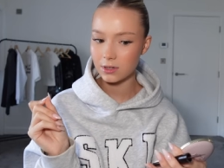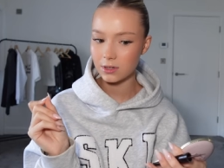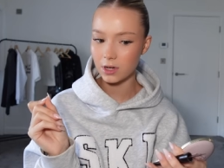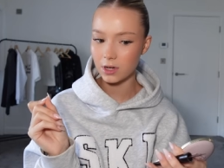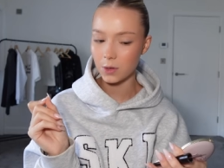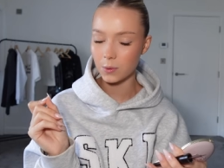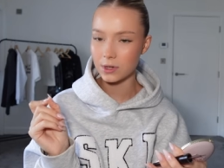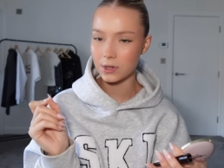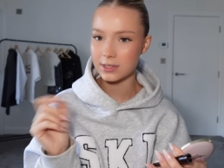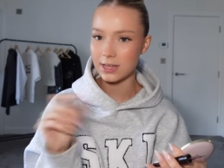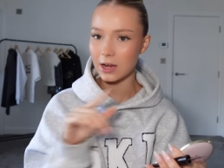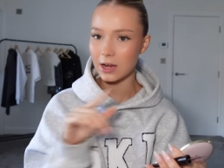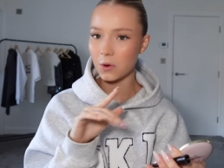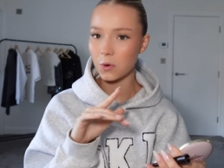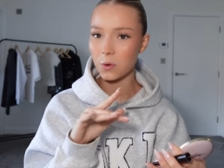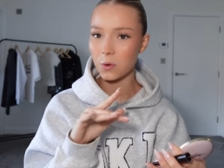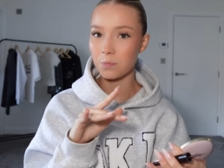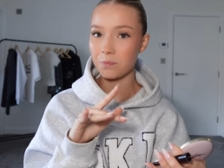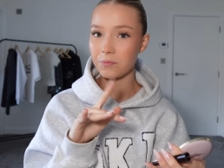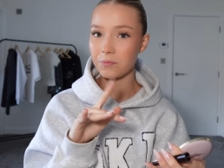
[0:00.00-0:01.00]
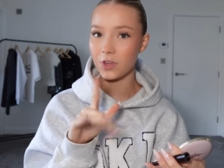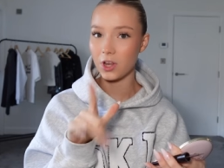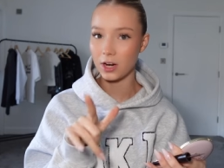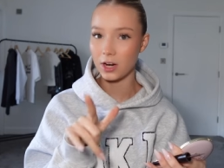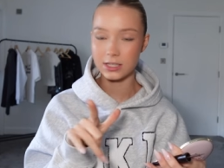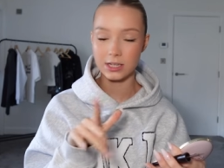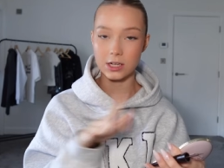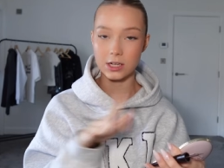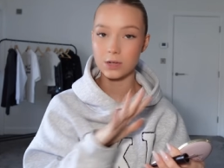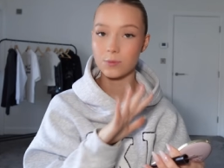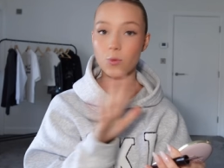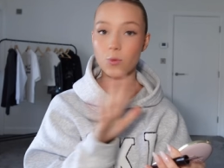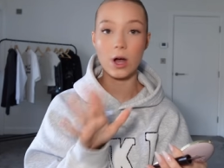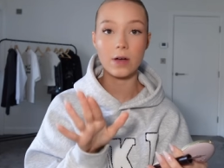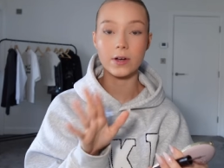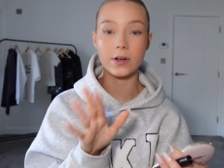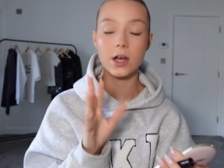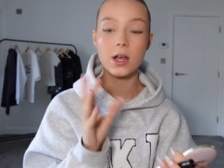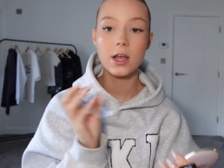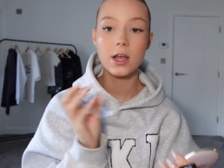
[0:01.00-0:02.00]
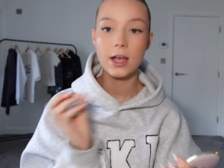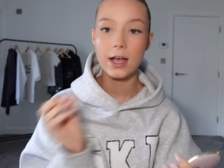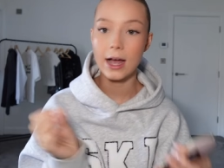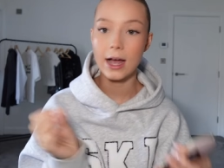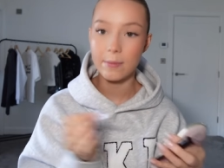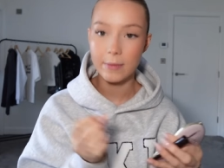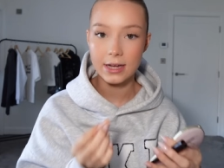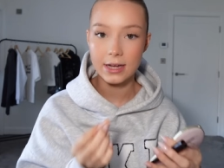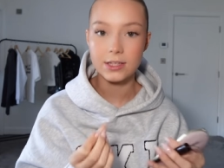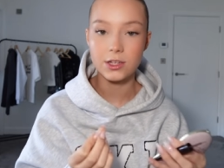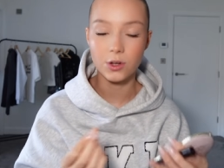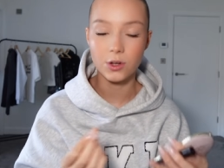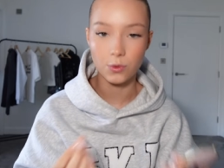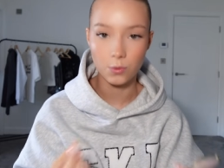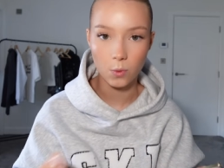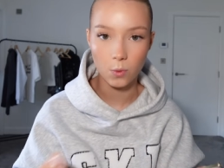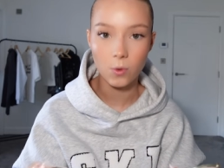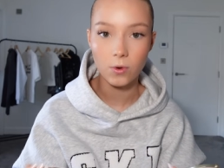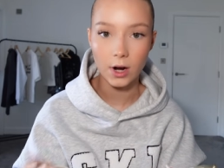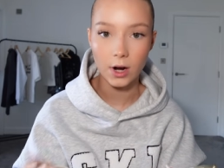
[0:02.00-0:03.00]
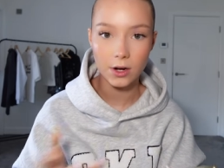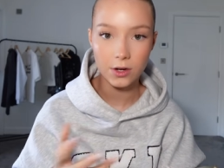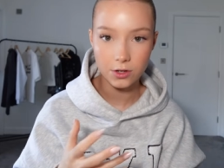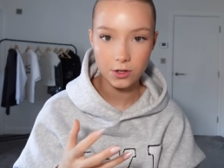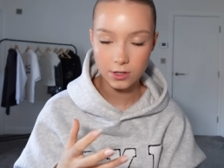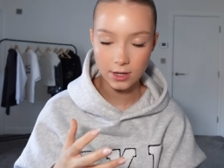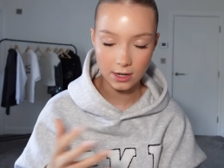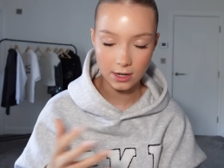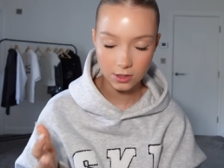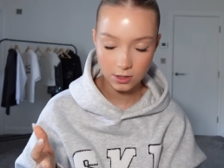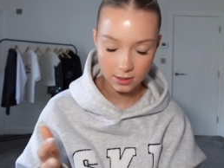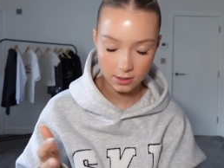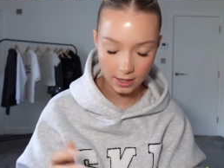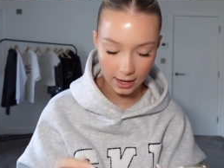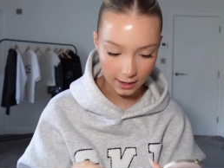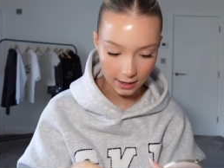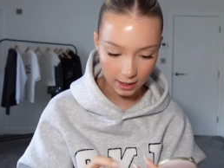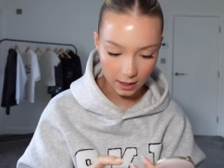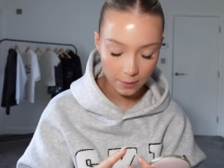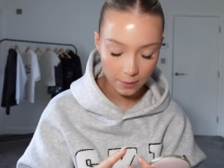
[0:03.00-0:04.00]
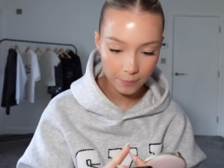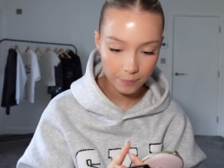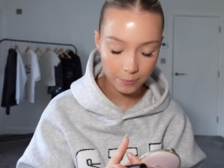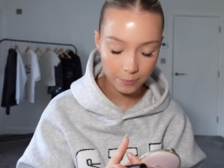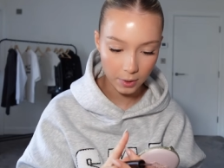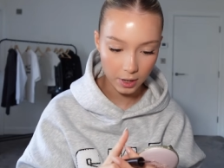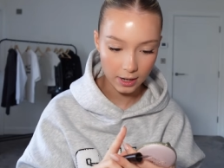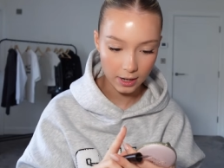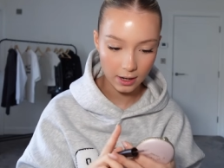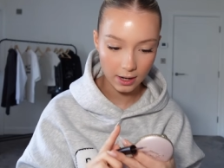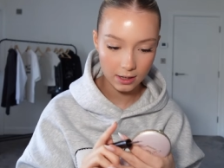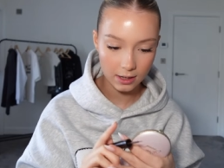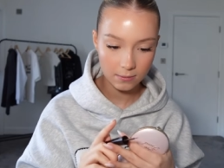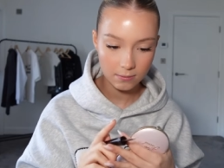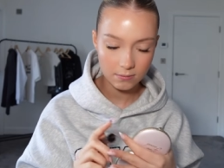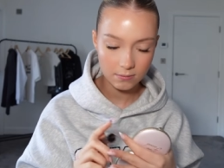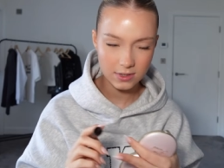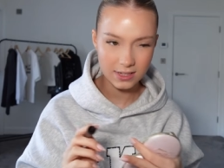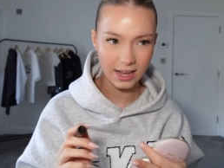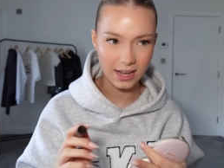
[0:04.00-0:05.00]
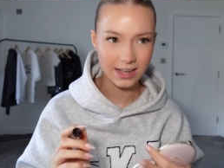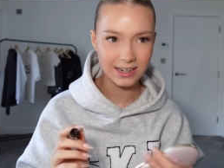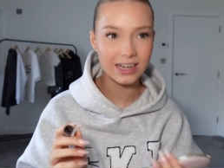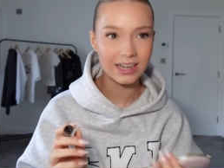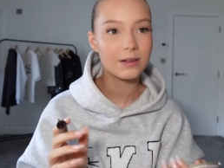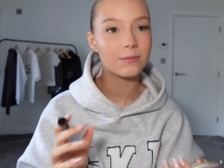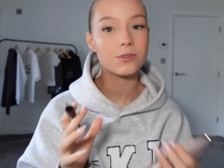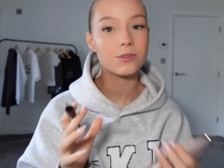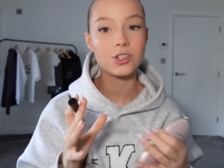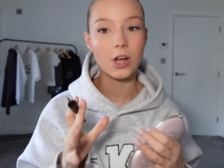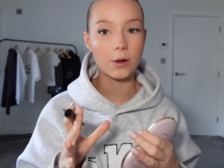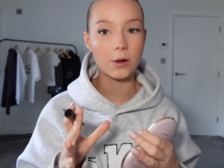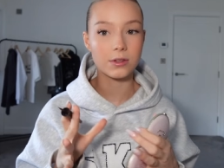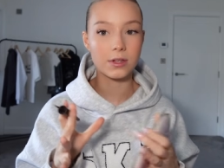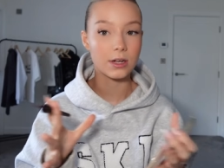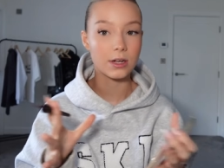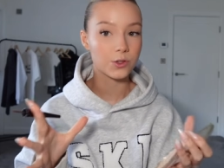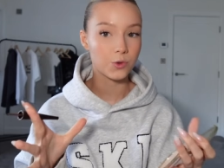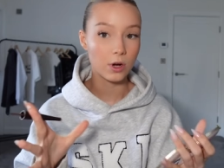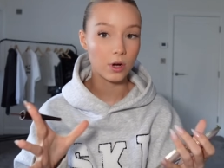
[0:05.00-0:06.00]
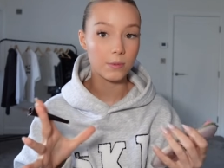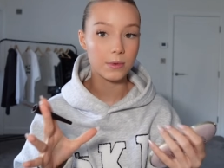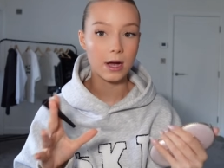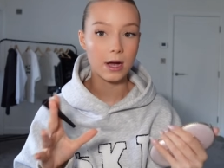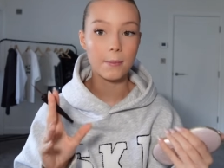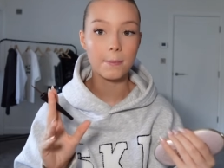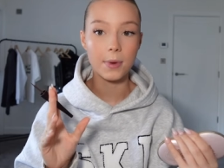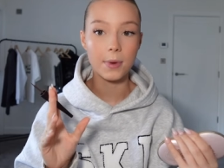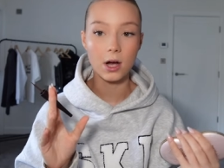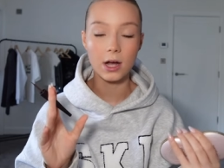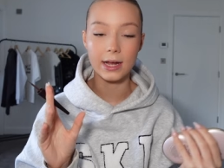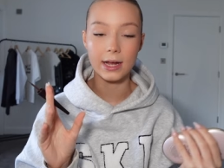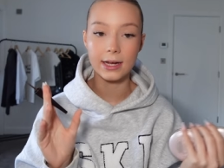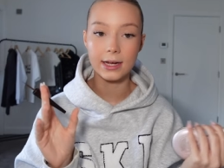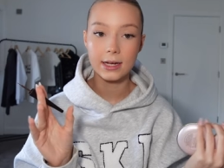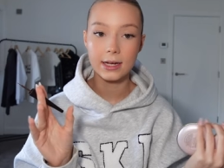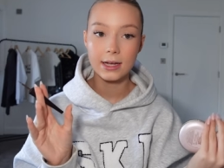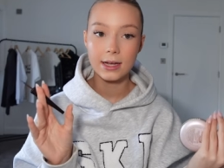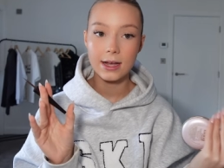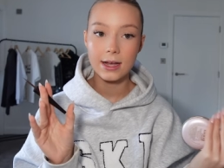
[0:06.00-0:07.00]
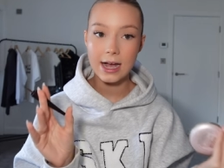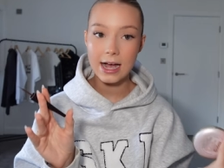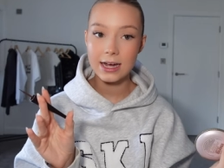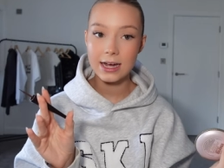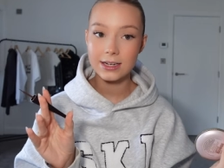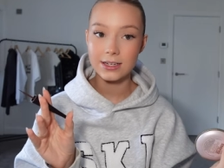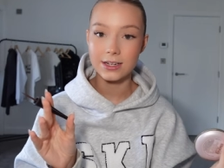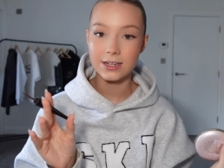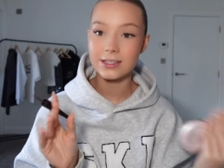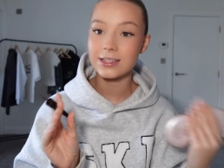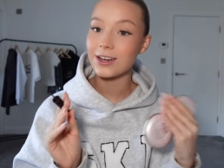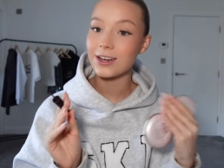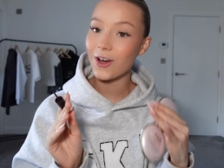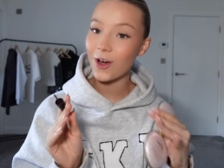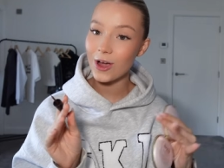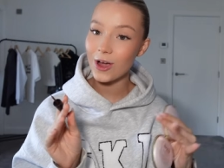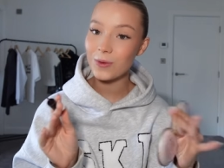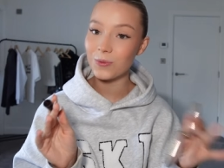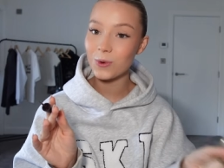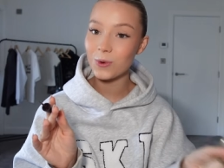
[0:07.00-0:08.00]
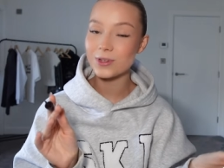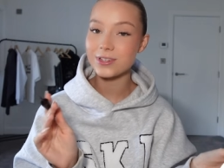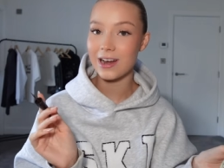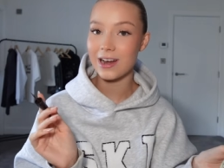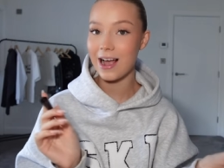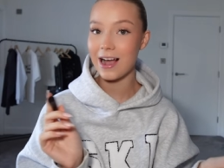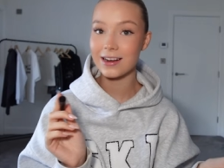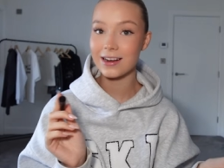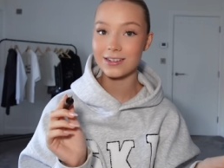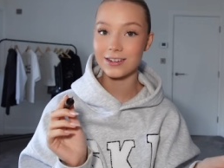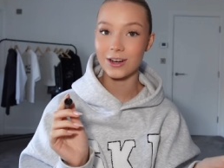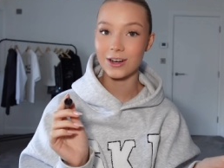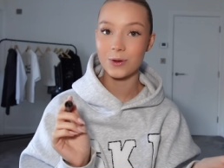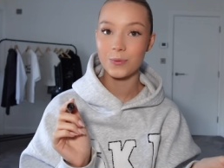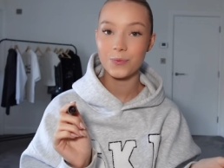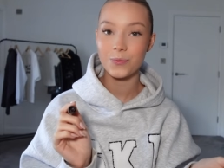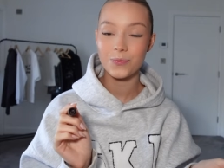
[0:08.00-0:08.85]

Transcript: I want to say or United Kingdom whatever and basically you walk around you just get scared at by like scared at shouted at screamed at by actors and I was an actor.